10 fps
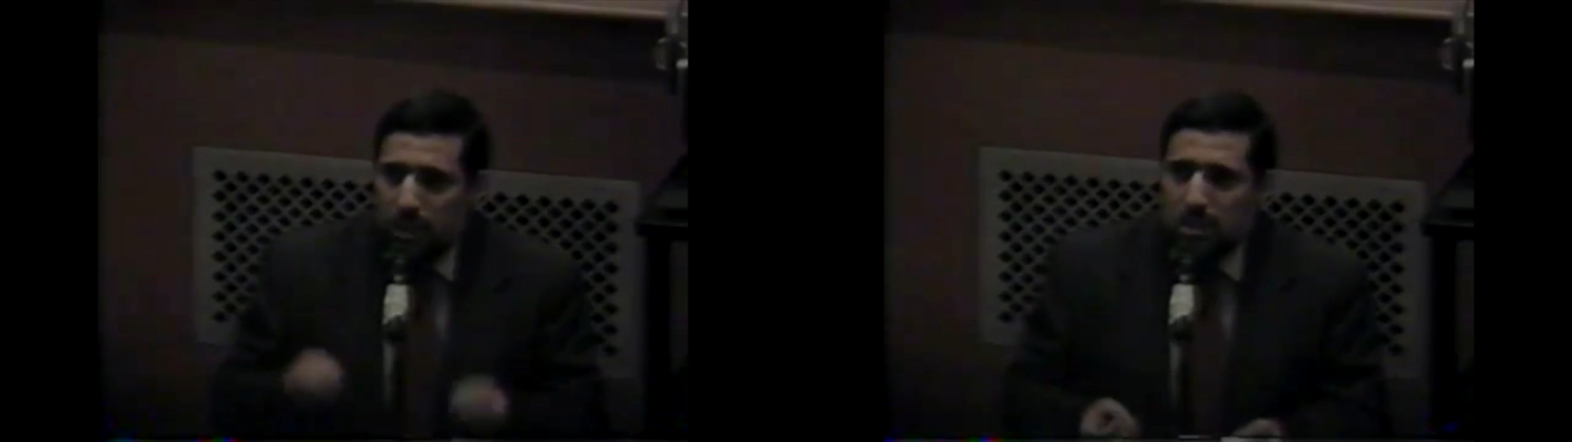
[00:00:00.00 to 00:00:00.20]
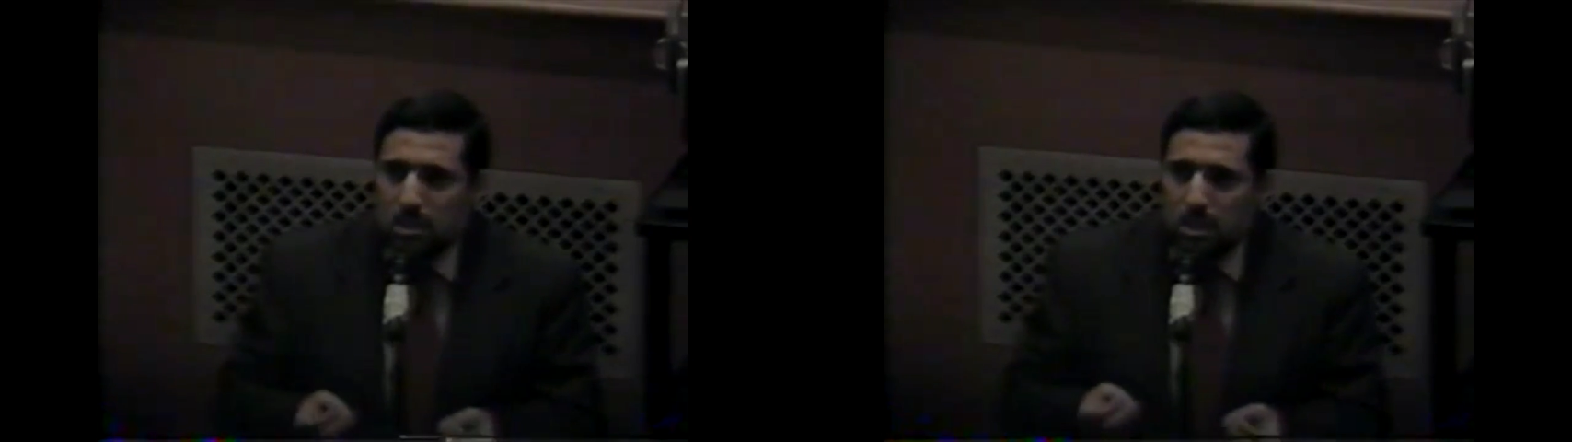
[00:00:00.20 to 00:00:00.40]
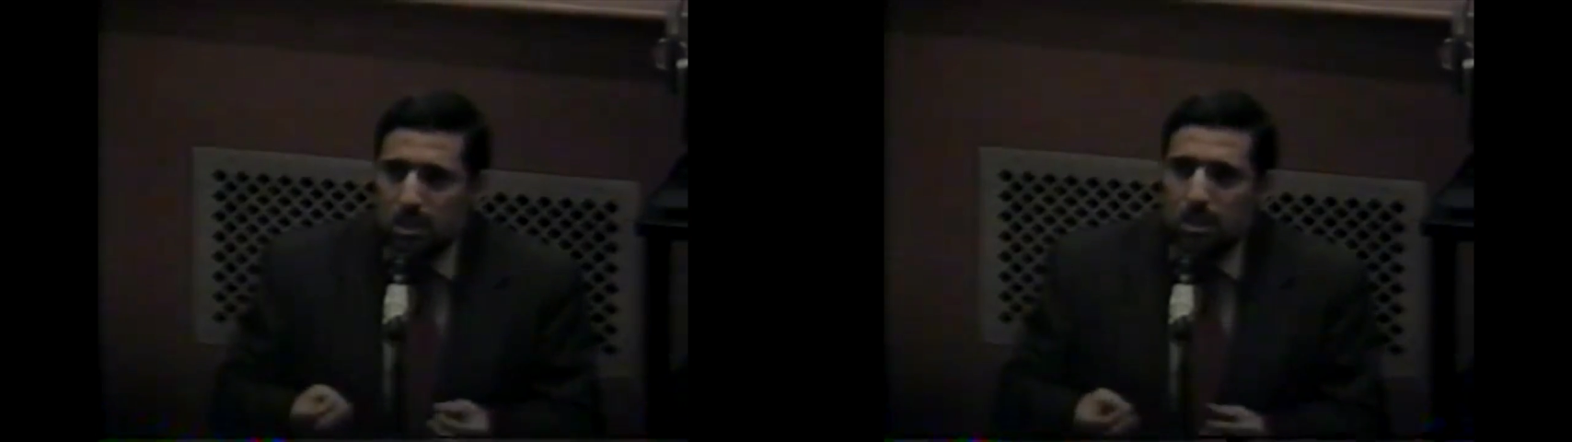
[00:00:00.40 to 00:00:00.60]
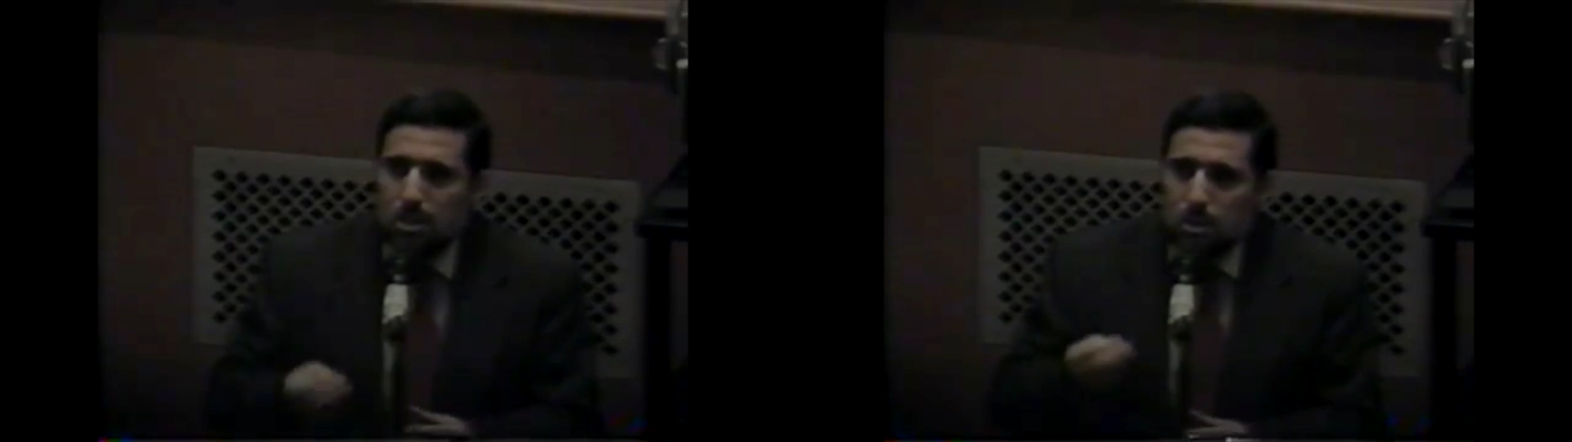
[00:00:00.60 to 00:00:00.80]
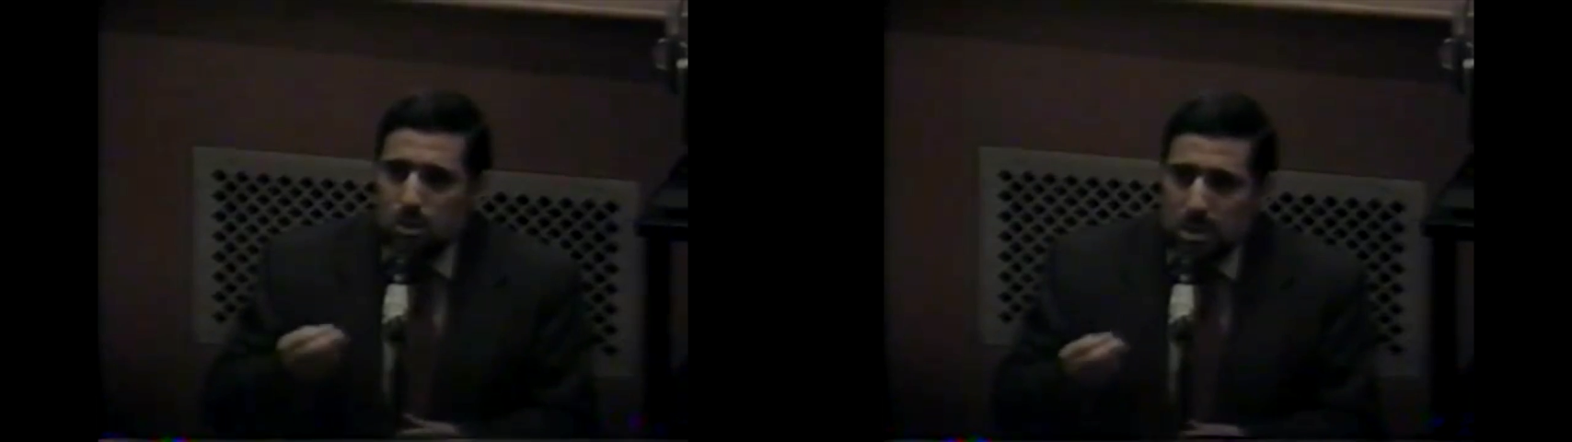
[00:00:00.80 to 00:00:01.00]
fit
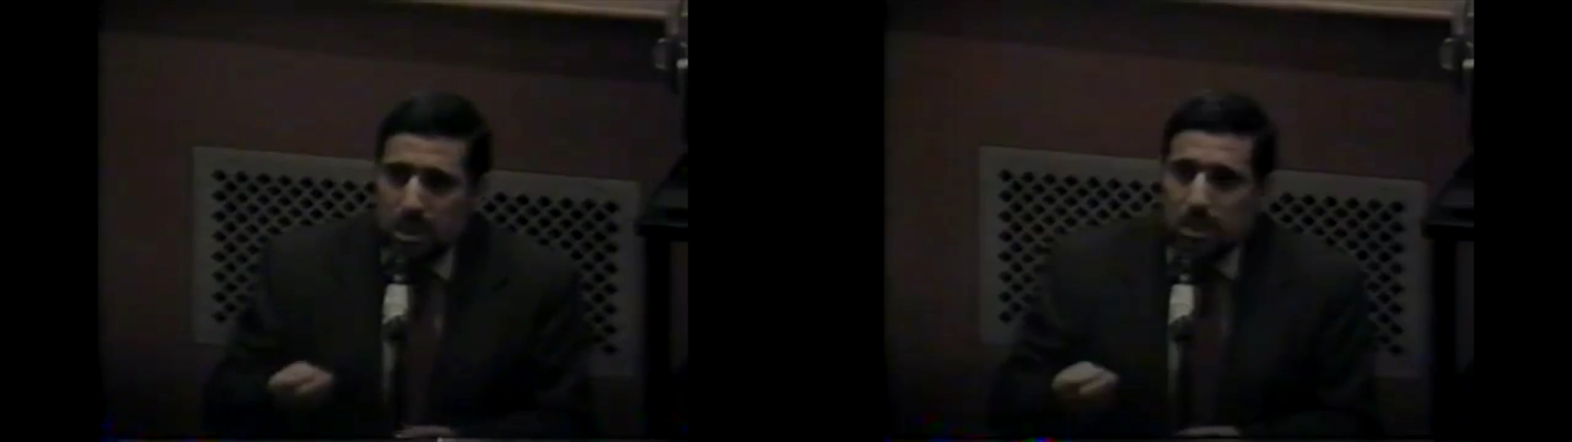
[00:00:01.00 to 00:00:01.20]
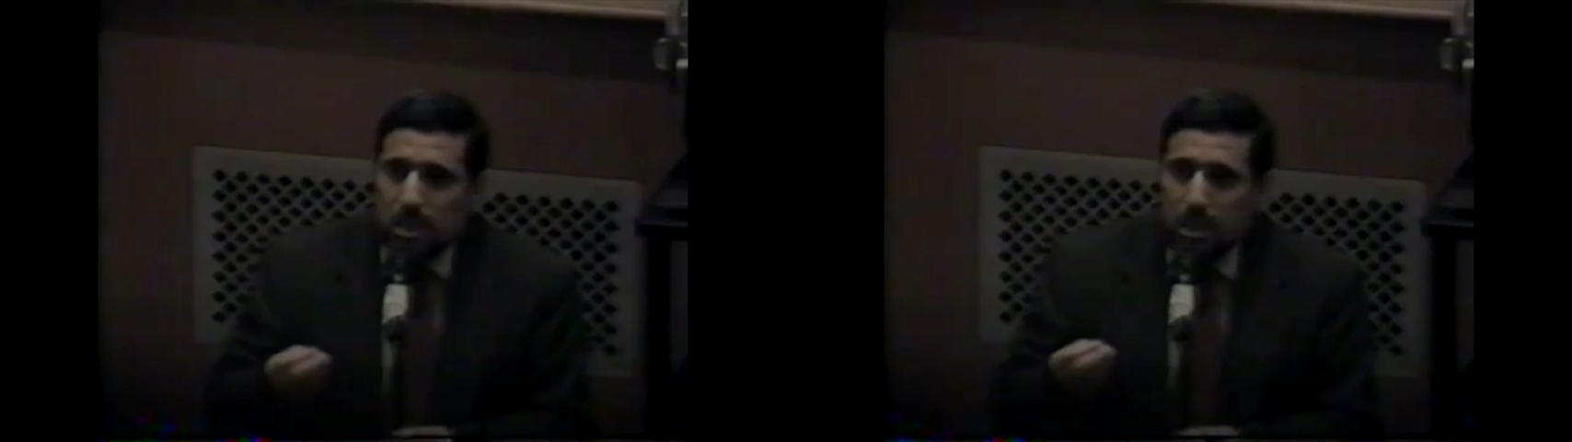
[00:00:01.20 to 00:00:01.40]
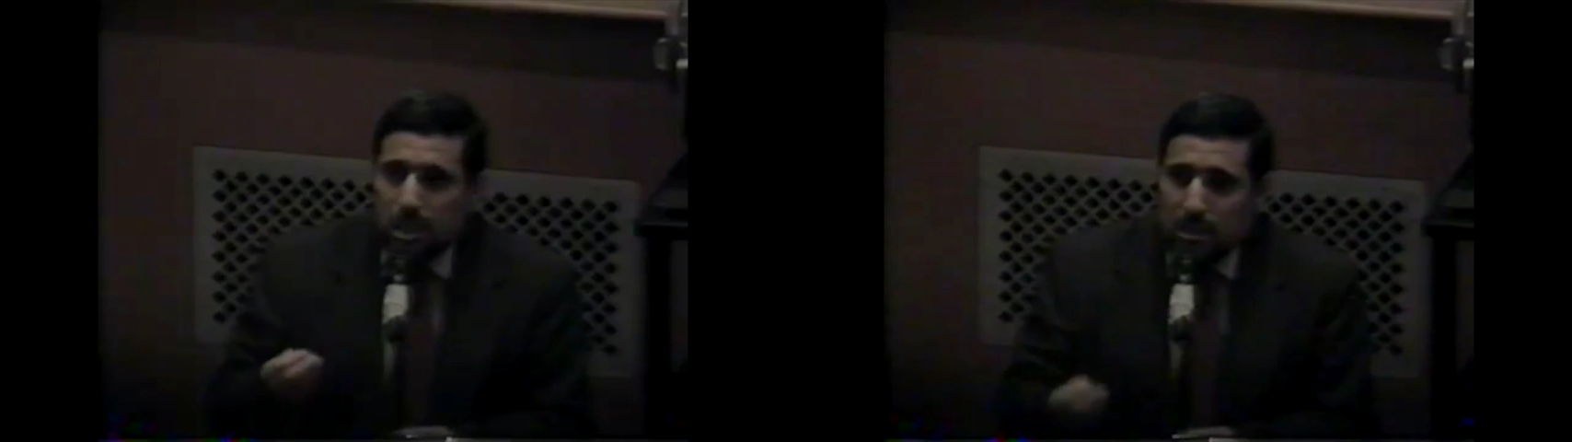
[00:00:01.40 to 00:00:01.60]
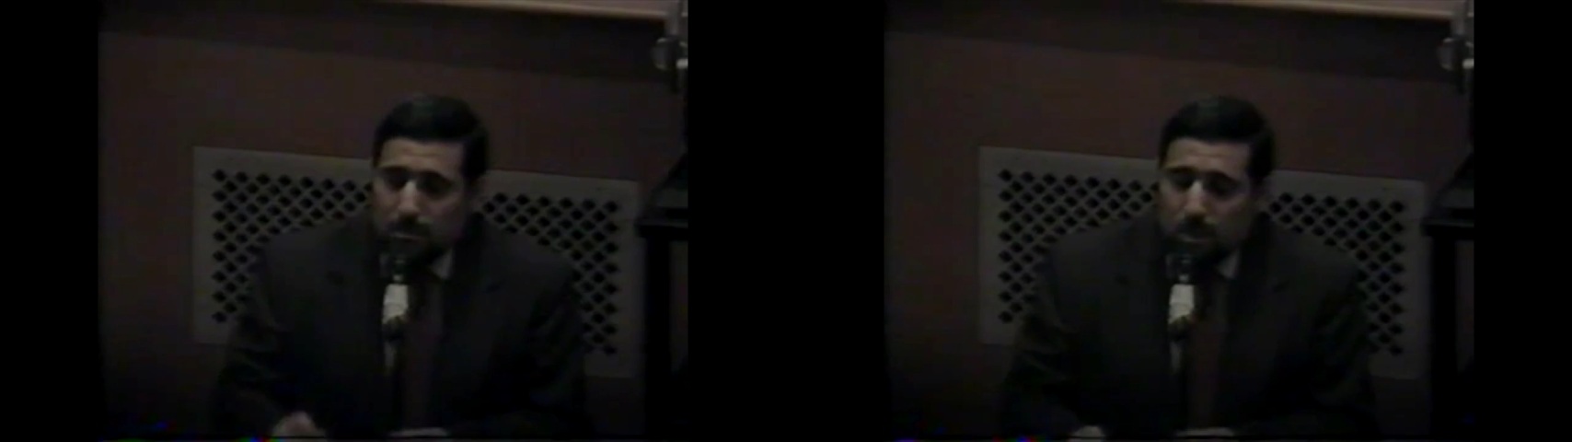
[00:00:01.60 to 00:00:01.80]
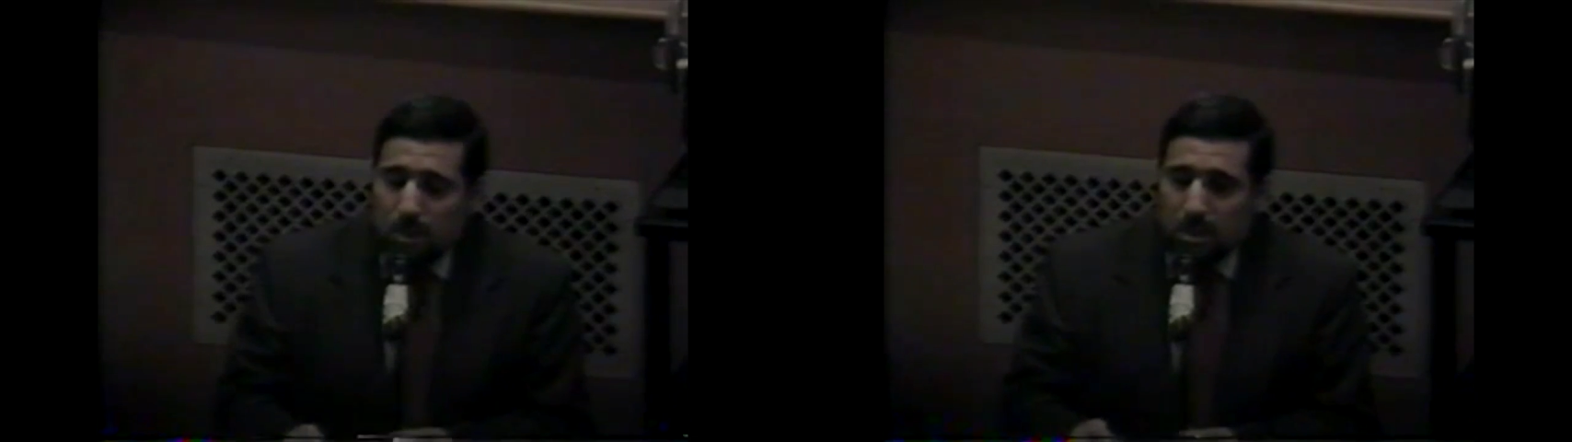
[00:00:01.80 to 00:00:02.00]
to send
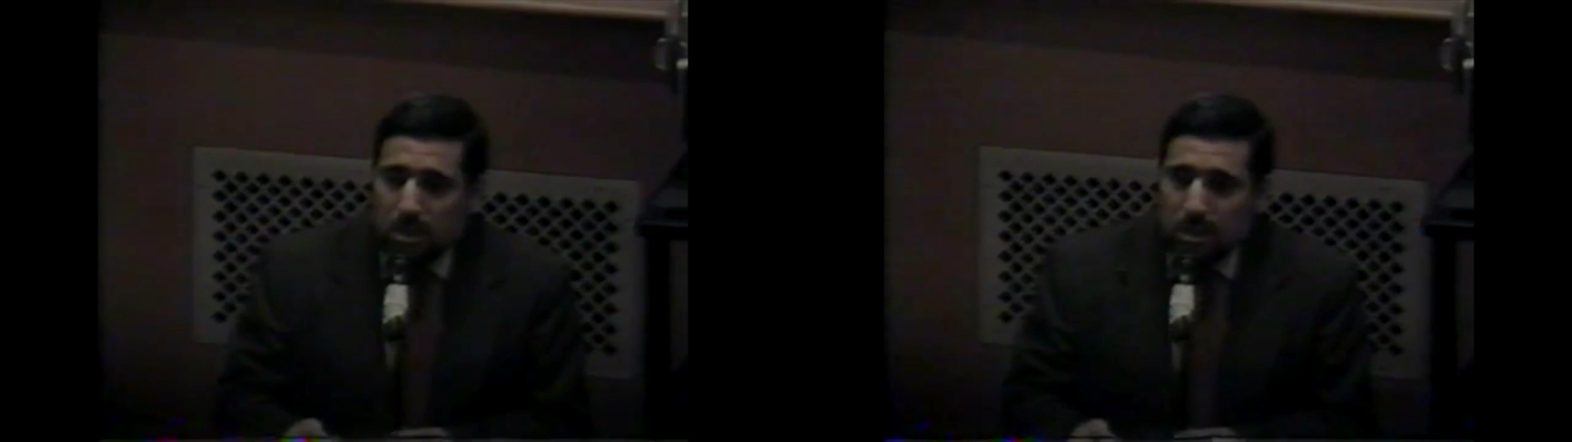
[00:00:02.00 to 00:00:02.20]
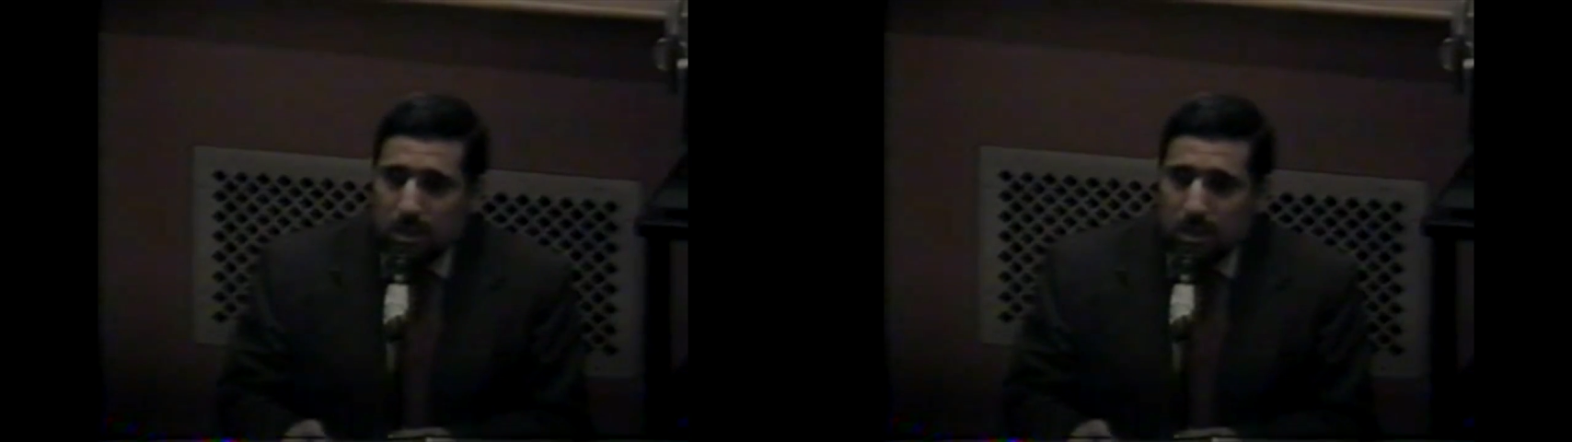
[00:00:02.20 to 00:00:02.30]
another book.